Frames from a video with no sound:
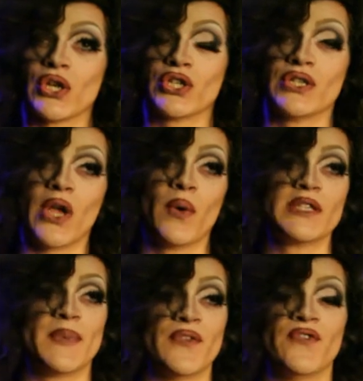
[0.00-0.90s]
she's always
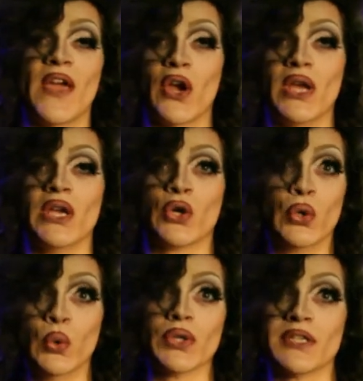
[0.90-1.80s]
been very
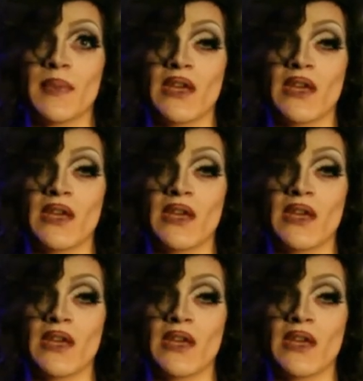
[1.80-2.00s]
cool to me,